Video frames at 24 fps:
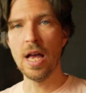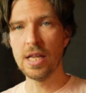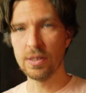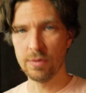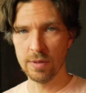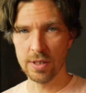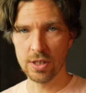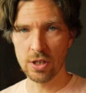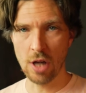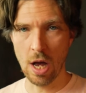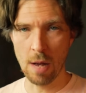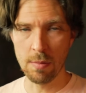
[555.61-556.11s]
As
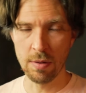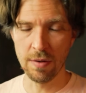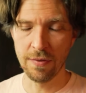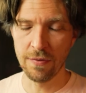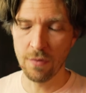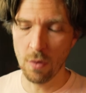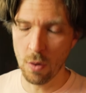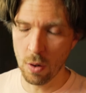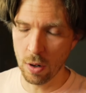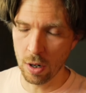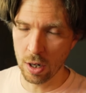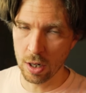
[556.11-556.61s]
we saw
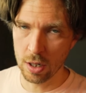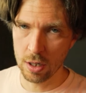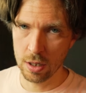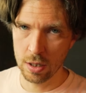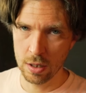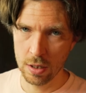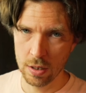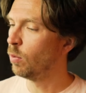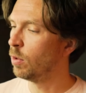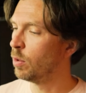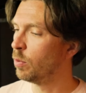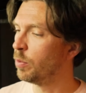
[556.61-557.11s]
before,
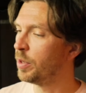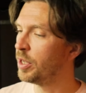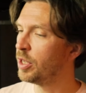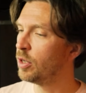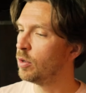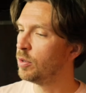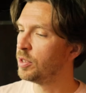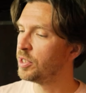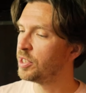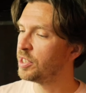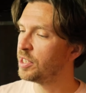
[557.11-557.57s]
when we use